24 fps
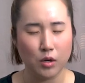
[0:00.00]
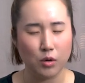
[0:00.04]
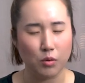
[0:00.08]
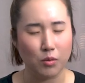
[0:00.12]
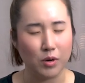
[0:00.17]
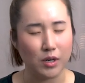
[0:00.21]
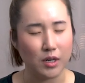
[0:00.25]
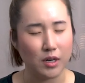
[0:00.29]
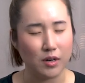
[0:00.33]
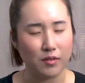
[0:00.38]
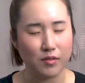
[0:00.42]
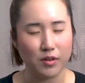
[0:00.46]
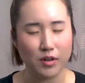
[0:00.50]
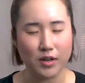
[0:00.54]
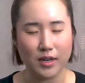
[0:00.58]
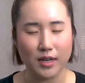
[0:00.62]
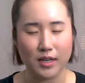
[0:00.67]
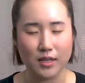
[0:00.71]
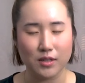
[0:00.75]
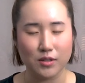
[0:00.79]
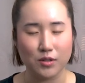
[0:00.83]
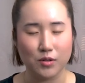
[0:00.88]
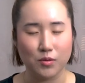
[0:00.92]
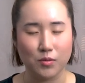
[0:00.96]
Whatever it
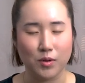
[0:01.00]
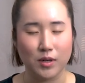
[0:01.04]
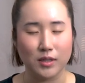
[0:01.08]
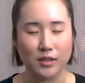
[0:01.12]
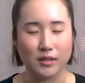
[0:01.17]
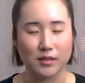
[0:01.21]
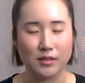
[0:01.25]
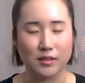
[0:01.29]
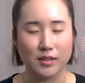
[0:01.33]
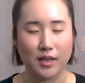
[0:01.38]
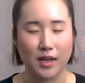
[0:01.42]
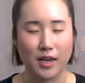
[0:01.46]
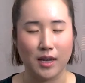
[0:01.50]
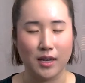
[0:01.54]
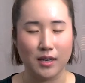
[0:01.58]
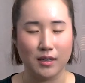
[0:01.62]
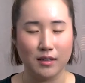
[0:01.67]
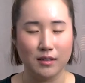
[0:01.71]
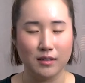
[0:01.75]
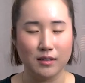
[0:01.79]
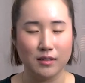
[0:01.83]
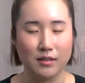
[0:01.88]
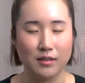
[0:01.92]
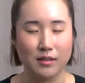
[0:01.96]
is you want to say,
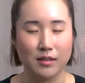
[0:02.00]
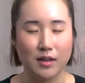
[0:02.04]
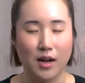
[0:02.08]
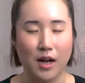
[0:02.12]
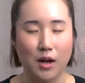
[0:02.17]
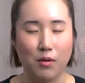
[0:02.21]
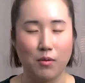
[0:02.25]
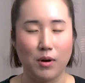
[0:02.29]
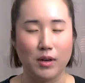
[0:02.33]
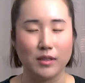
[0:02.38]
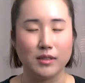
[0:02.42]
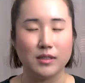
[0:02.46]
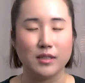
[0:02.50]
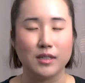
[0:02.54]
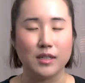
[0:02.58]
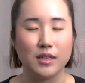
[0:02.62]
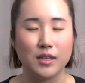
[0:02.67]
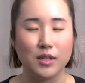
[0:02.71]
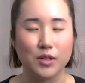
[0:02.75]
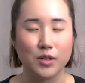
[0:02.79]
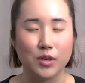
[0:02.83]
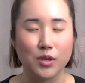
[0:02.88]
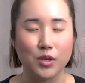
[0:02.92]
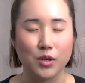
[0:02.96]
I want to
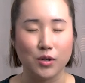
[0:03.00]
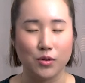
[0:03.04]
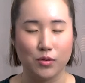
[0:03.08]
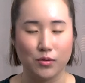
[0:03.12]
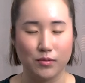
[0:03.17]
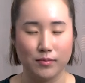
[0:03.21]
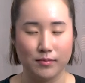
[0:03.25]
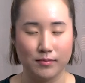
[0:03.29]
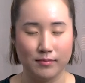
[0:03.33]
hear you.